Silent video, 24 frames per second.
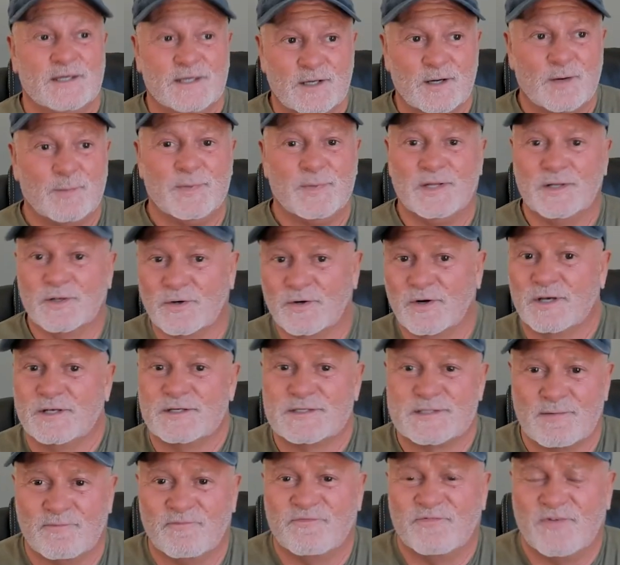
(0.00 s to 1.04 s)
going to be learning
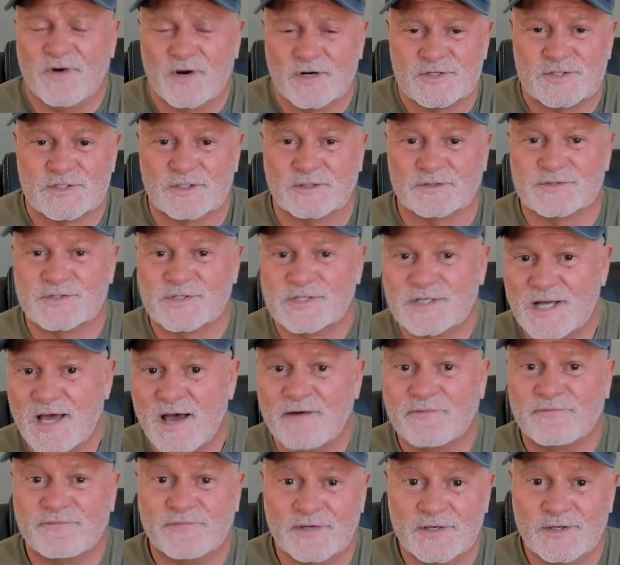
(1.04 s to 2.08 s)
some functional
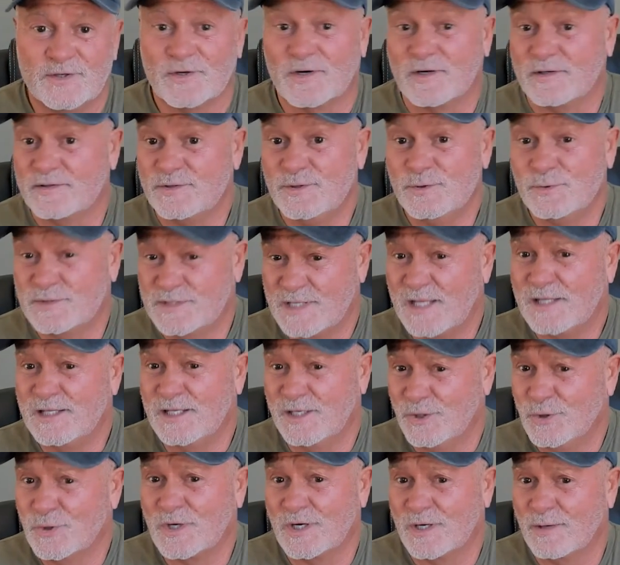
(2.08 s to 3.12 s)
stuff, and you you said
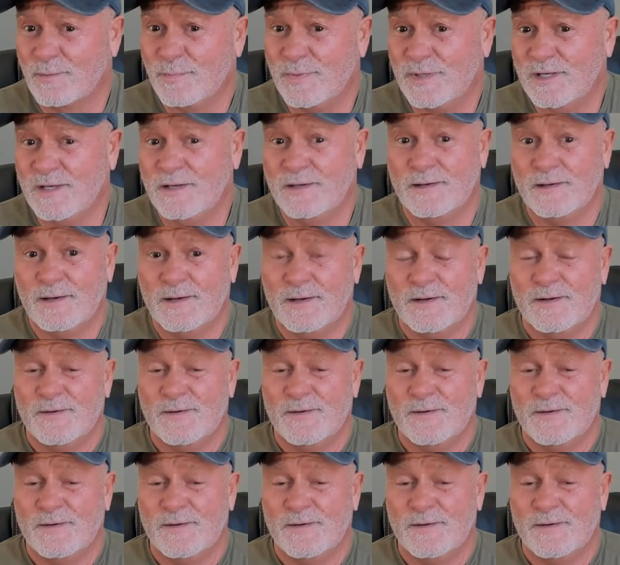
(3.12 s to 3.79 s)
that you're going to be